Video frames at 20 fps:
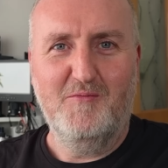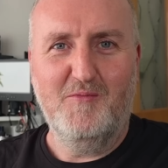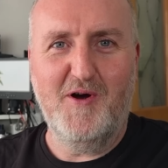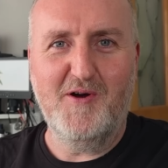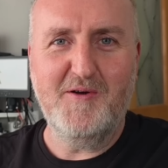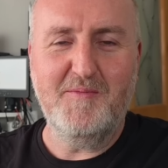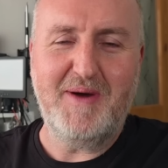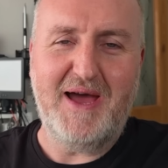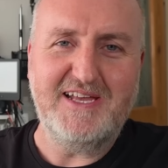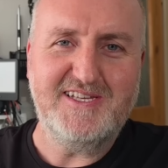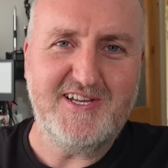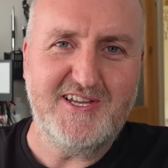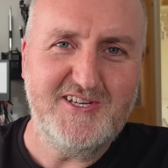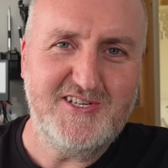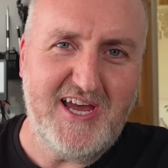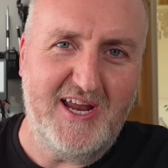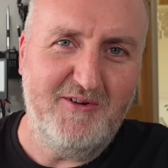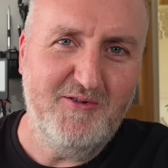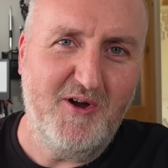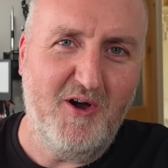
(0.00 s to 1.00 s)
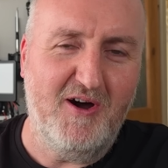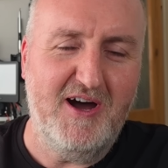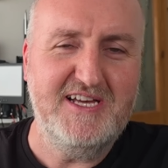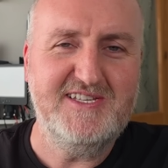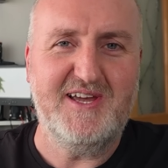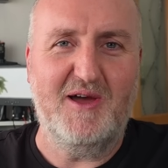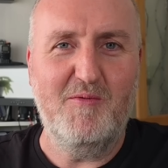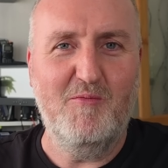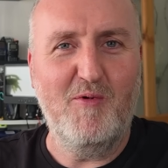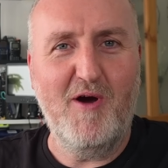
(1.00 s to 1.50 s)
Welcome back to the channel,
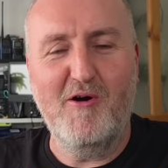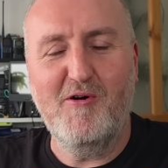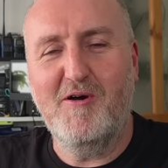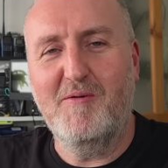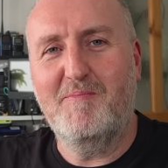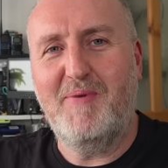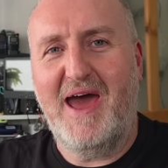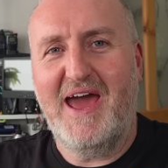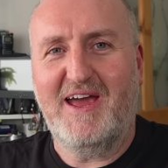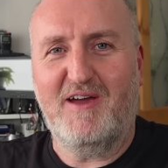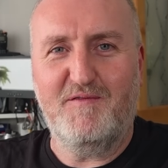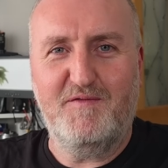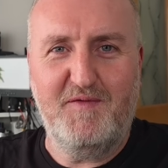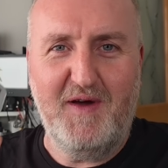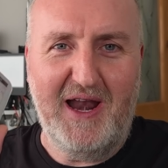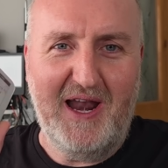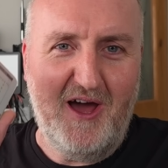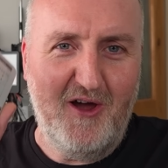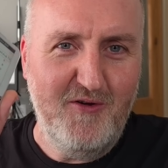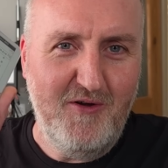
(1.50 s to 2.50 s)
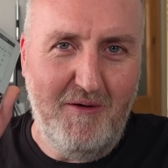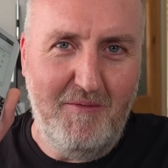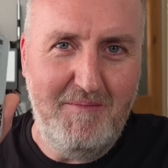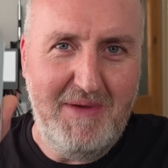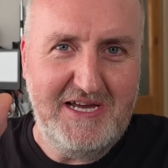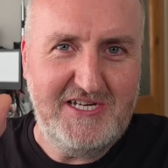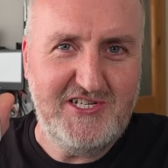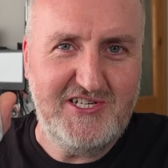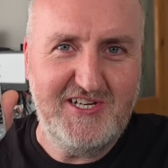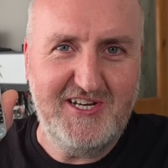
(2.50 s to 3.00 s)
guys, and welcome back, fellow
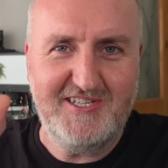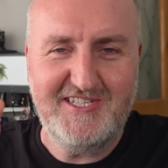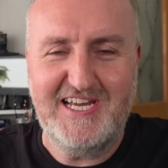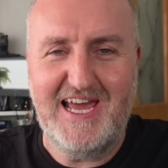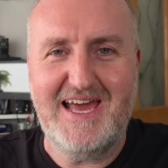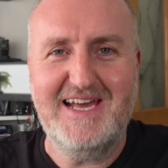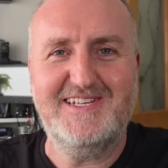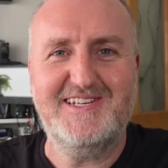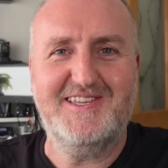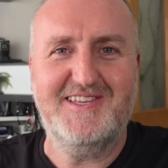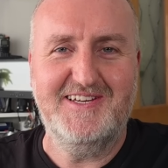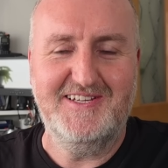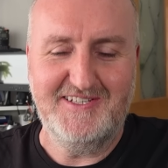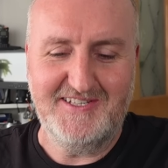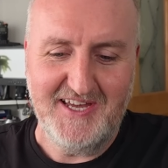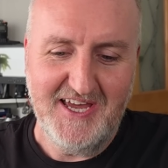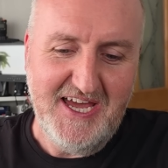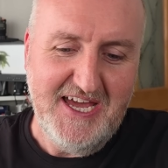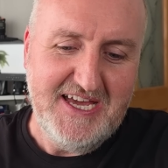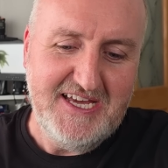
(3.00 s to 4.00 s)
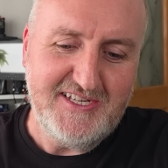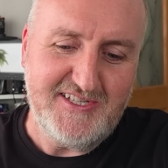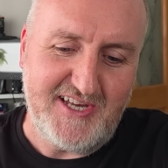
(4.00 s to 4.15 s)
mesh texters.